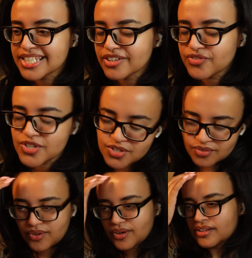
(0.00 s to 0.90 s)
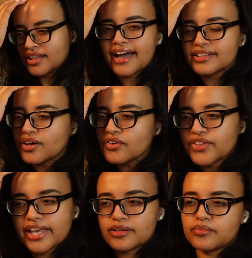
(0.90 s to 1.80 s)
Like, first of all, I love
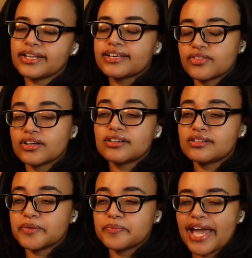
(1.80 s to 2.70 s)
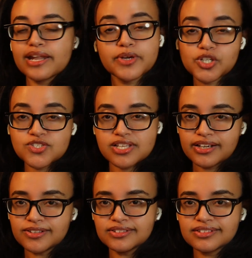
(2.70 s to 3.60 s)
the animation
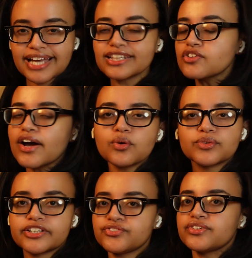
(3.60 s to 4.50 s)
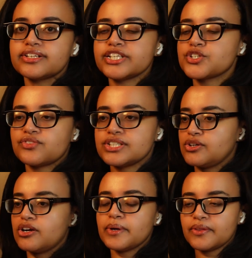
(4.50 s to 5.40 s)
style. I love how different each of these
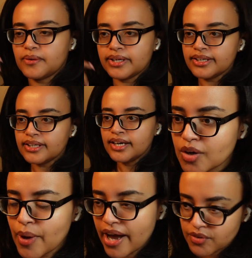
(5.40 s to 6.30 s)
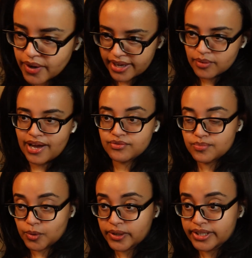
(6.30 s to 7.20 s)
are, by the way. We have a
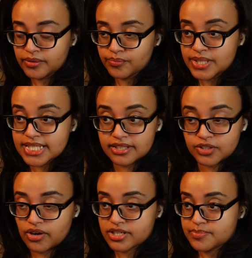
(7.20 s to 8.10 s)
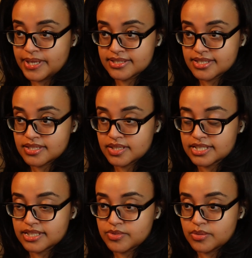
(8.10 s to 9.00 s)
boy. He's in a dark space. He
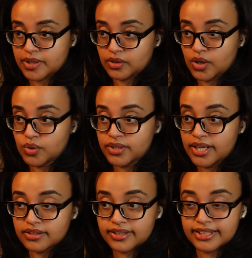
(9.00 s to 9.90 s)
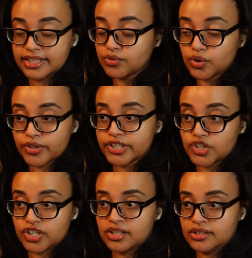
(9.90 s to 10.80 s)
seems to be alone. The evil
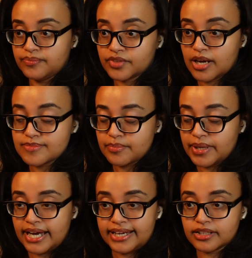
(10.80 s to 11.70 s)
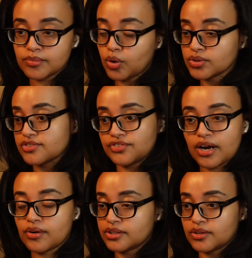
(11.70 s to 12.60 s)
creature comes up behind him, holds a
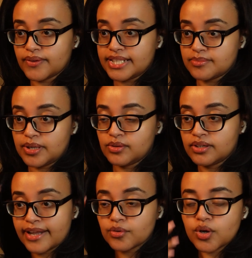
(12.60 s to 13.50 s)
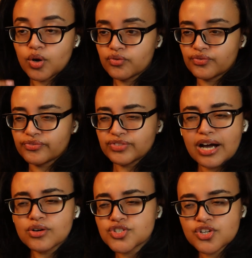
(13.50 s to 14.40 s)
flower. Don't know what that's about. I don't know if
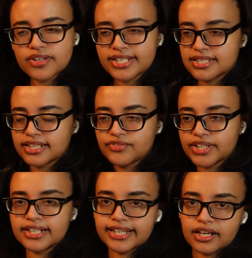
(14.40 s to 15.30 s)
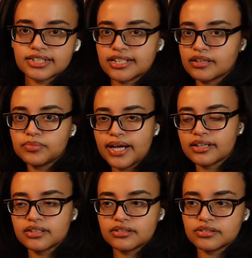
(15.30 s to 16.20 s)
flowers are like significant again, because like
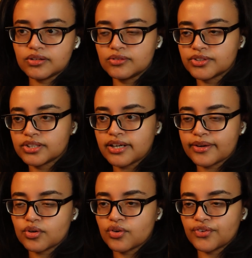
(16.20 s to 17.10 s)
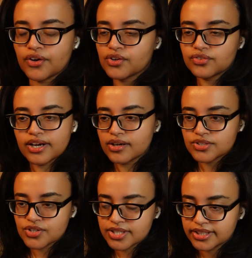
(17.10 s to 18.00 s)
black clover. I don't know if other
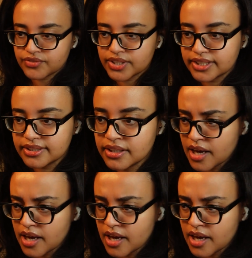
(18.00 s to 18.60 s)
flowers are significant.